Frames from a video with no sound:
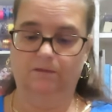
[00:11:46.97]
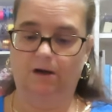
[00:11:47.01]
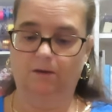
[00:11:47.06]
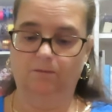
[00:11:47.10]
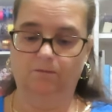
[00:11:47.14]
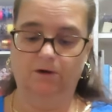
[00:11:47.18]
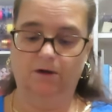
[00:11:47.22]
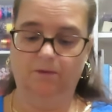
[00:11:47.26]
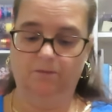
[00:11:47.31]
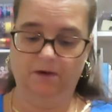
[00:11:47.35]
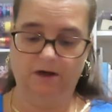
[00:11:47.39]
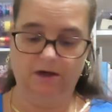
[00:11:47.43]

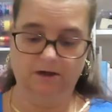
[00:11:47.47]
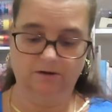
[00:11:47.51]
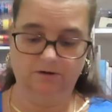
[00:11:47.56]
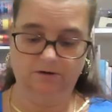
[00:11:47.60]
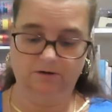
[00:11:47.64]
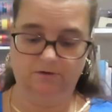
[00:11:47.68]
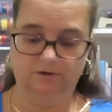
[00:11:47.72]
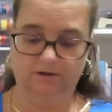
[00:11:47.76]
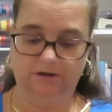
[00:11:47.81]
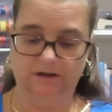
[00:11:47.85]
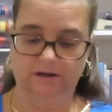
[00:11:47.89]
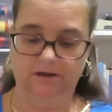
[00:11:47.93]
I'm not paying
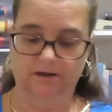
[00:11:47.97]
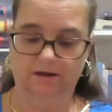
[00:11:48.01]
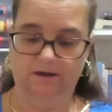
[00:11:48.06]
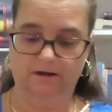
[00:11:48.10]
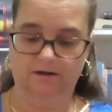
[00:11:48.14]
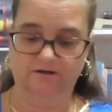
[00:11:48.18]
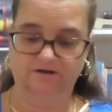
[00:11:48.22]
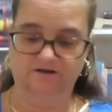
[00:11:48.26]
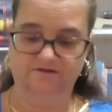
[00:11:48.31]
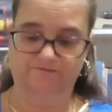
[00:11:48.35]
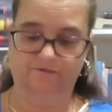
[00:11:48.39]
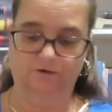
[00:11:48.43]

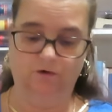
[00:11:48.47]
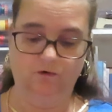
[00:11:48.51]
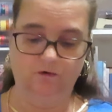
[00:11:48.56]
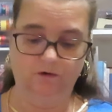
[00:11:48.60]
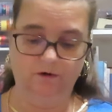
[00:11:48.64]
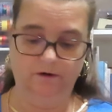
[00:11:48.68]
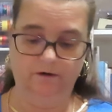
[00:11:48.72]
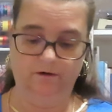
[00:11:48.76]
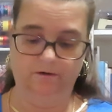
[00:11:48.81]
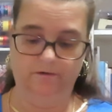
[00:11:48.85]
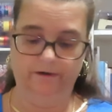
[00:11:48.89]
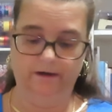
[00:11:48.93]
$13 for
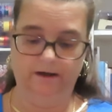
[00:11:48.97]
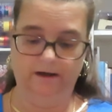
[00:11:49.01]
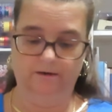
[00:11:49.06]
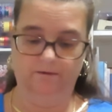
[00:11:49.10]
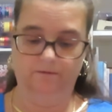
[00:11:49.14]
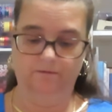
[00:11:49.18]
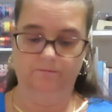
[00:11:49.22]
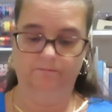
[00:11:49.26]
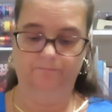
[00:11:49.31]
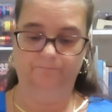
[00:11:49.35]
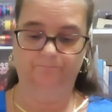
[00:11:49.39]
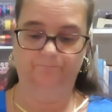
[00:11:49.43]
oil
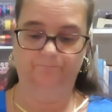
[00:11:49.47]
now.